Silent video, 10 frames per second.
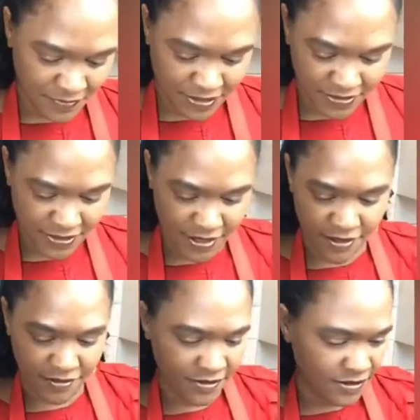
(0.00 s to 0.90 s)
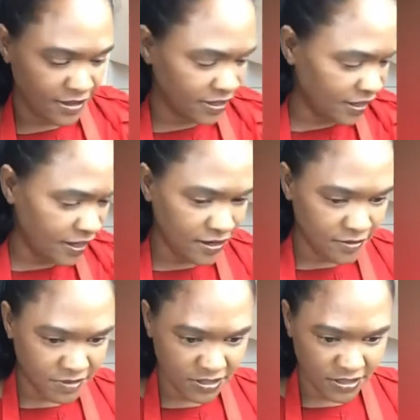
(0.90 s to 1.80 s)
So again,
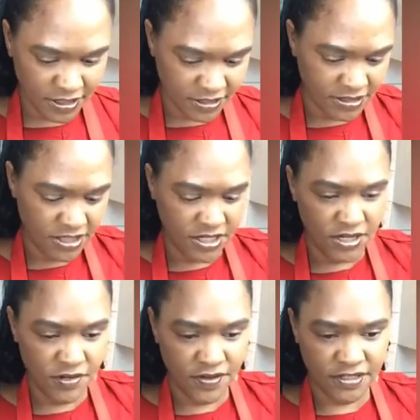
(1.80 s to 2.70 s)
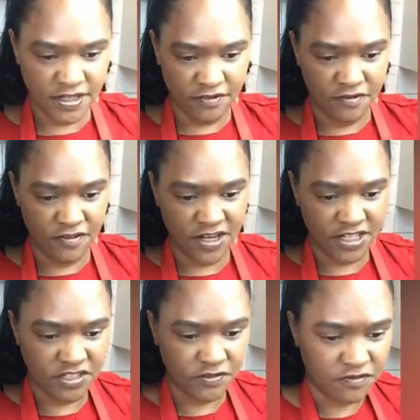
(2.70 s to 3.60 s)
I'm just going to continue until I've
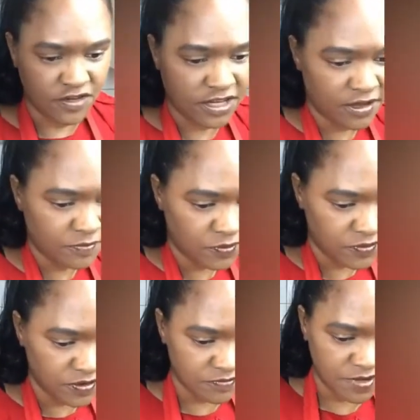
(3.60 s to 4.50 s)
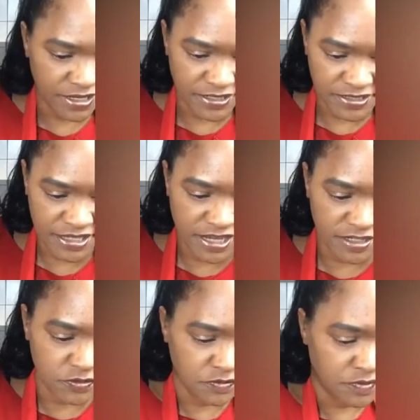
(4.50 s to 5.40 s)
finished filling up all of my
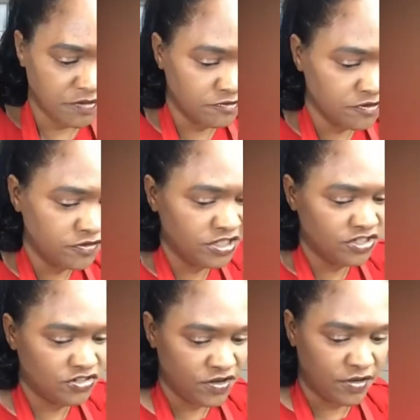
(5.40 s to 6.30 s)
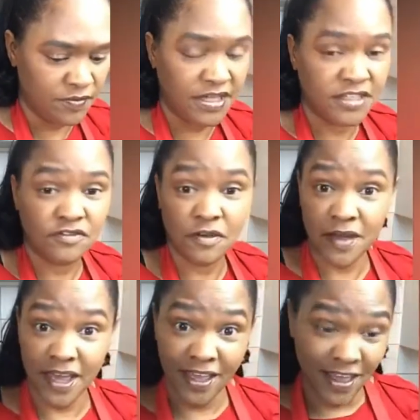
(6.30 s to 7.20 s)
containers with my fruity trail mix for
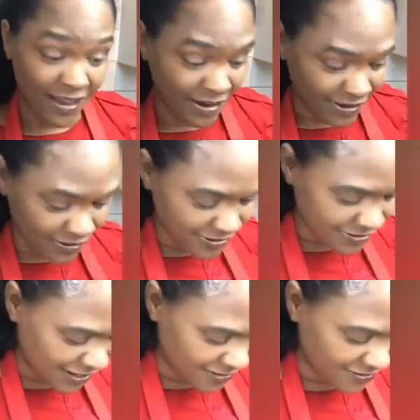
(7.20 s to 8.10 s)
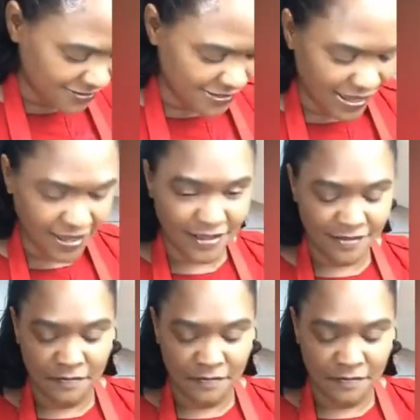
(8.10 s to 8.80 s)
my lockdown snack.